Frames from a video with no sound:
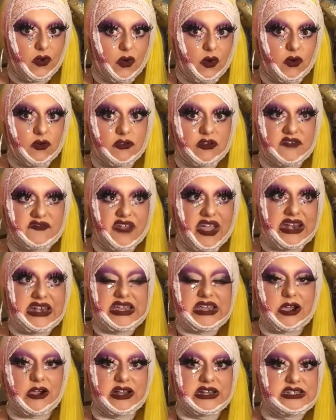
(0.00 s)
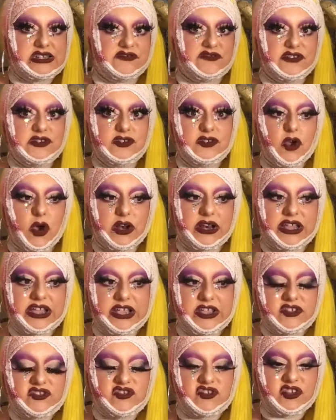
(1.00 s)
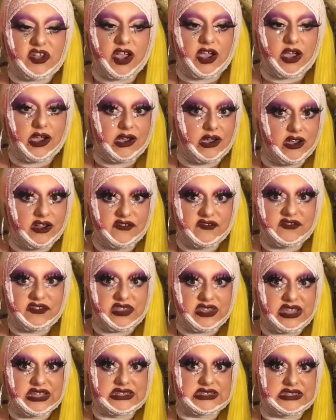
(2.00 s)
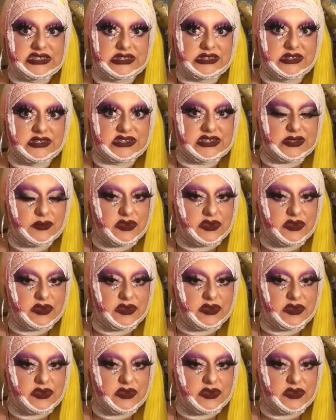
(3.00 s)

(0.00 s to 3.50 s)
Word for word: or of any kind of knowledge of the incidents that